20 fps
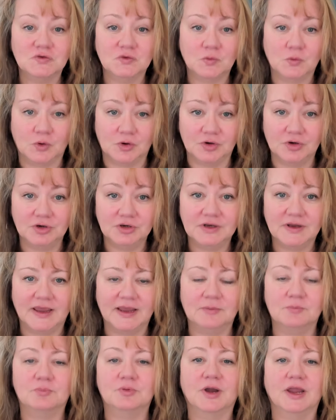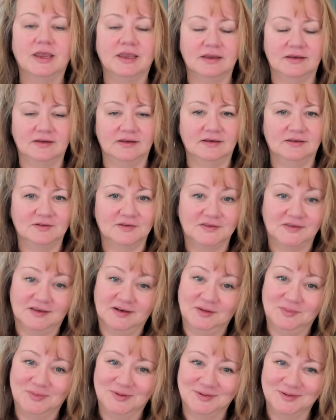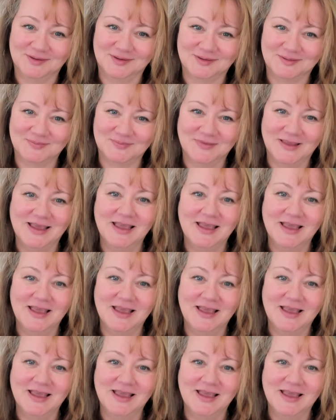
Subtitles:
a word and break it into syllables.